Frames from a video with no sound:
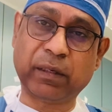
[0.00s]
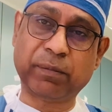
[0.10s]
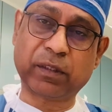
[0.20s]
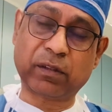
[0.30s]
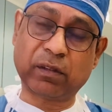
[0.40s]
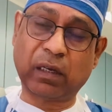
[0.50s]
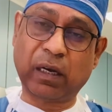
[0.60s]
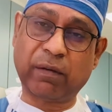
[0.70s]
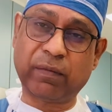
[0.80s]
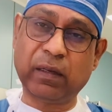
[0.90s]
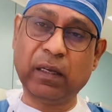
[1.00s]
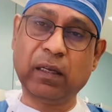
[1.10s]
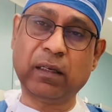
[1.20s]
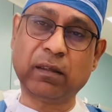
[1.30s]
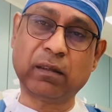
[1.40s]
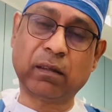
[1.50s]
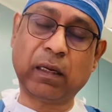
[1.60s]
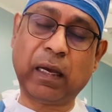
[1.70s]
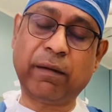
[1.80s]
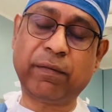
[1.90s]
because his
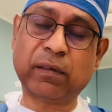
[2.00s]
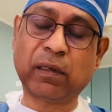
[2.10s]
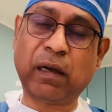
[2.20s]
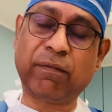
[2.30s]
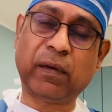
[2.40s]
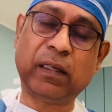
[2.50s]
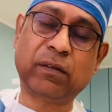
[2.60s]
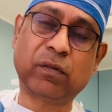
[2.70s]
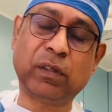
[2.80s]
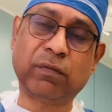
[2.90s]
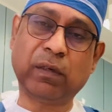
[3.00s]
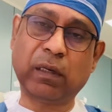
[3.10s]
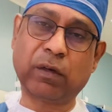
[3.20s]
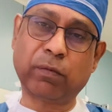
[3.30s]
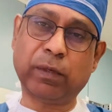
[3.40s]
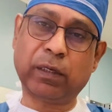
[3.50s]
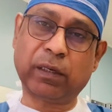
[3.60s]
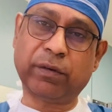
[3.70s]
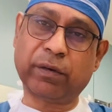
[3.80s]
life is half length, so it will automatically